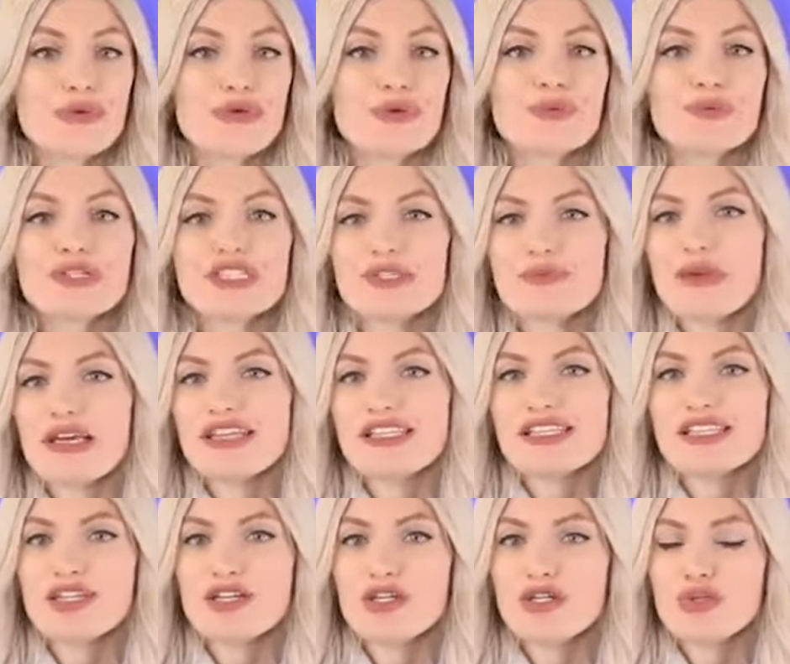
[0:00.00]
room was
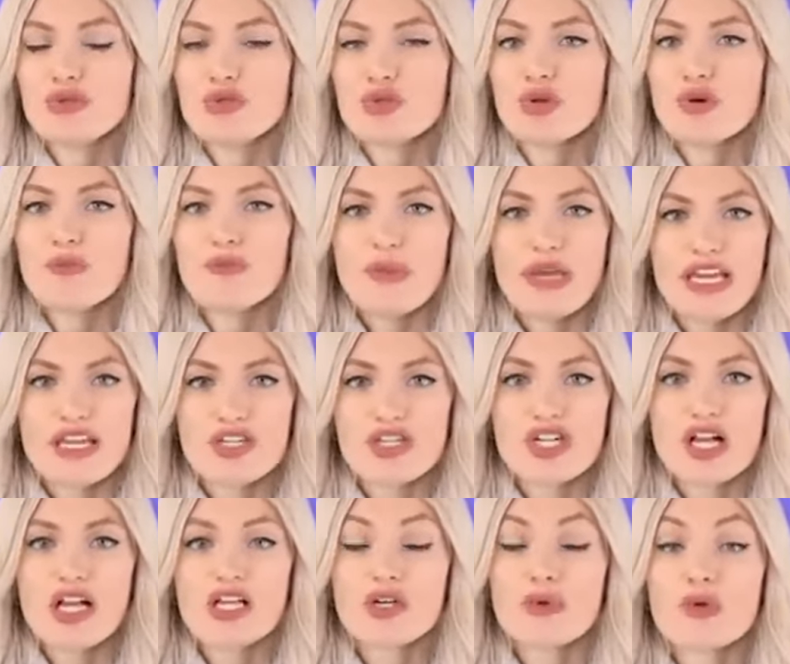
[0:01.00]
painted a neutral beige
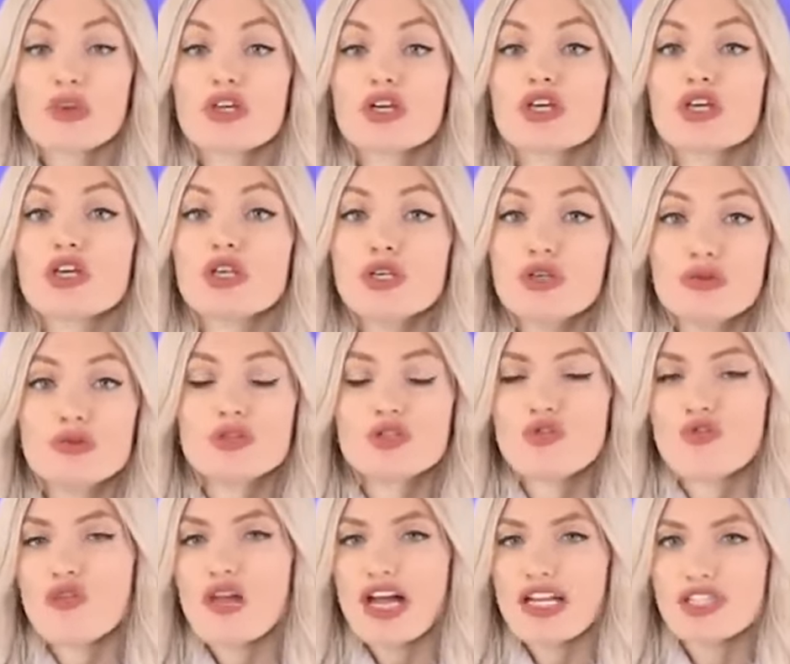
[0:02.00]
color with a huge
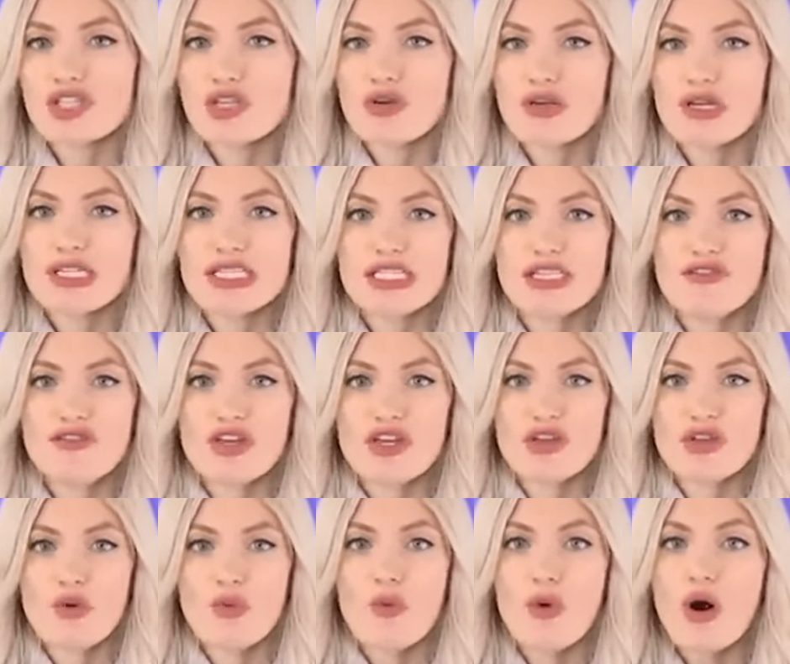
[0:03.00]
flat screen TV
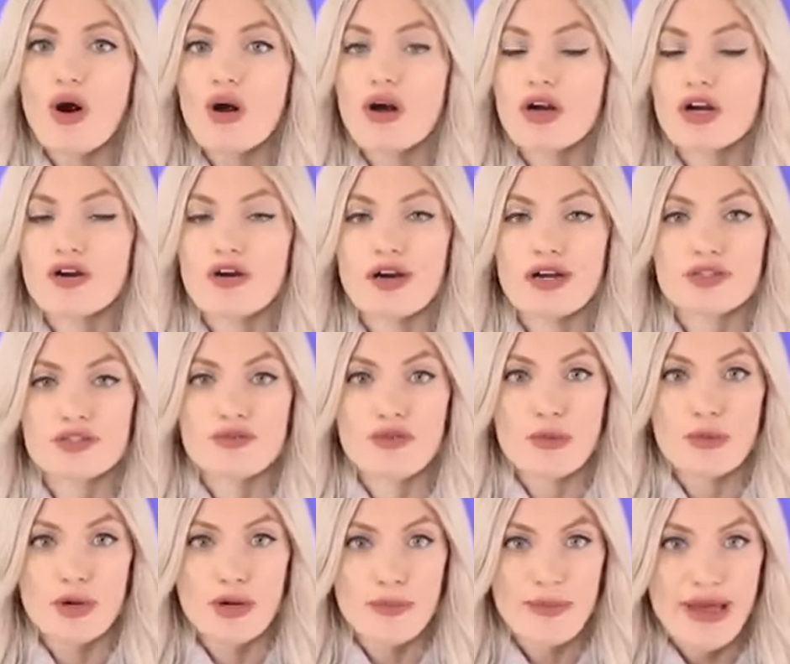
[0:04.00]
on the wall across
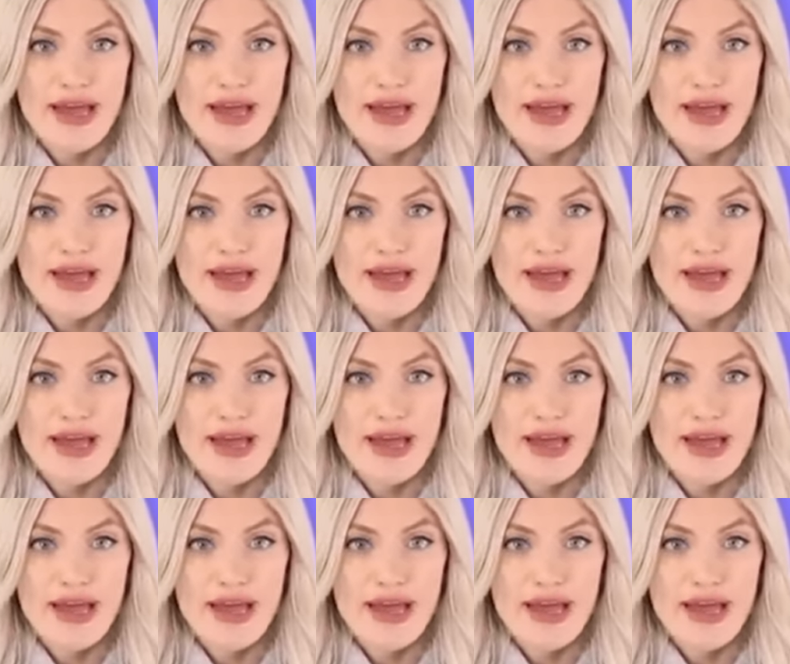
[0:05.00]
from her